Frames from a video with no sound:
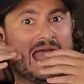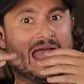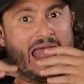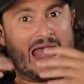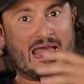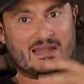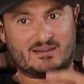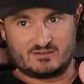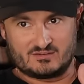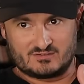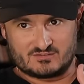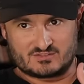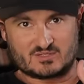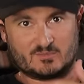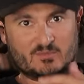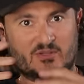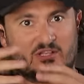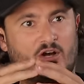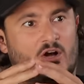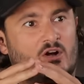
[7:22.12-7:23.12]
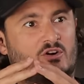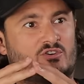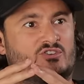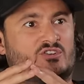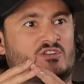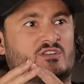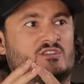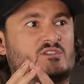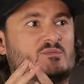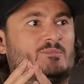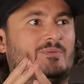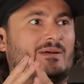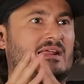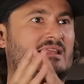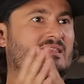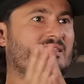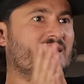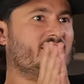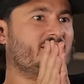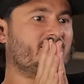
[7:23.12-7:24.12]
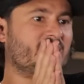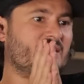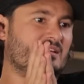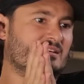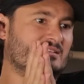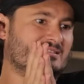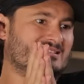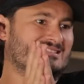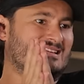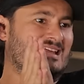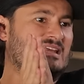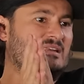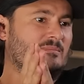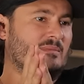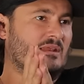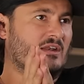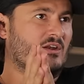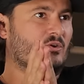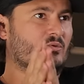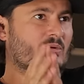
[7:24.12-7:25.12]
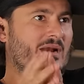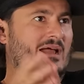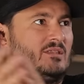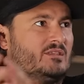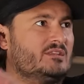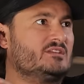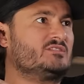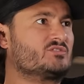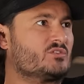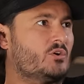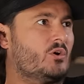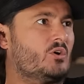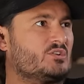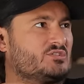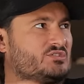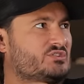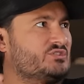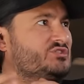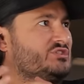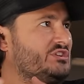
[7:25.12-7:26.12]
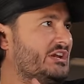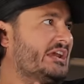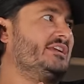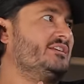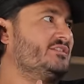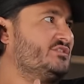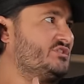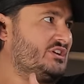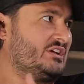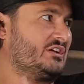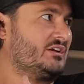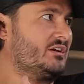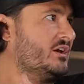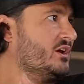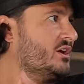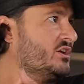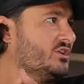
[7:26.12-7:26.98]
at some of the auctions, but I think the excitement around these cars is changing.